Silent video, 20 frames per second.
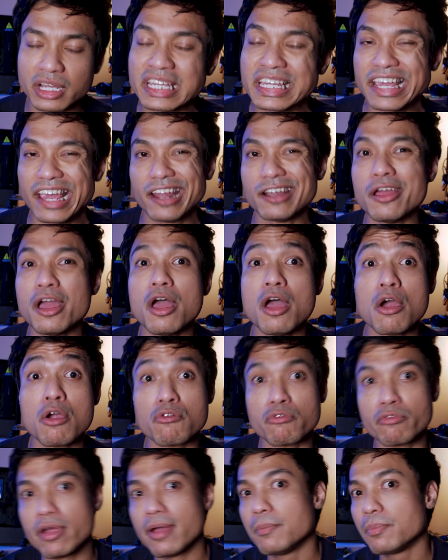Again,
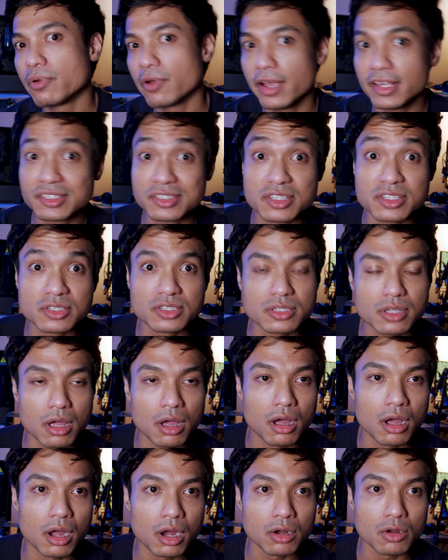RAM prices
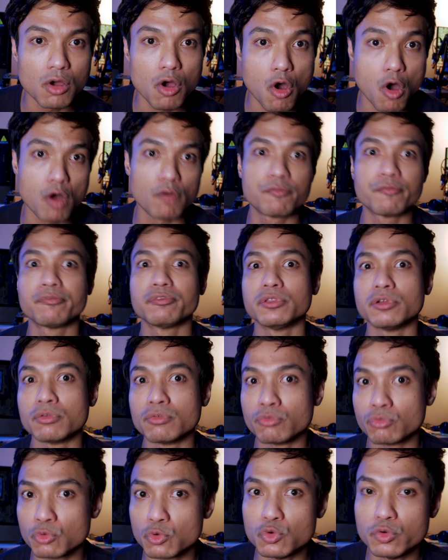are off
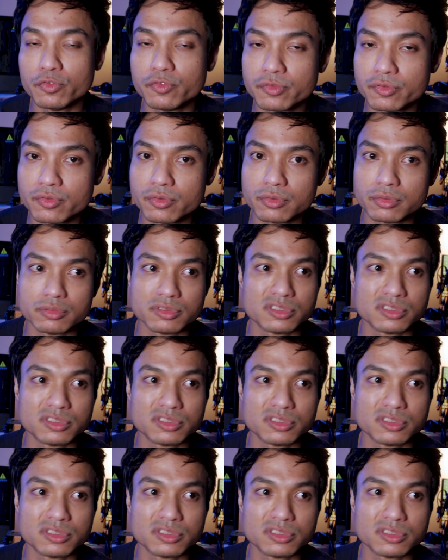the roof,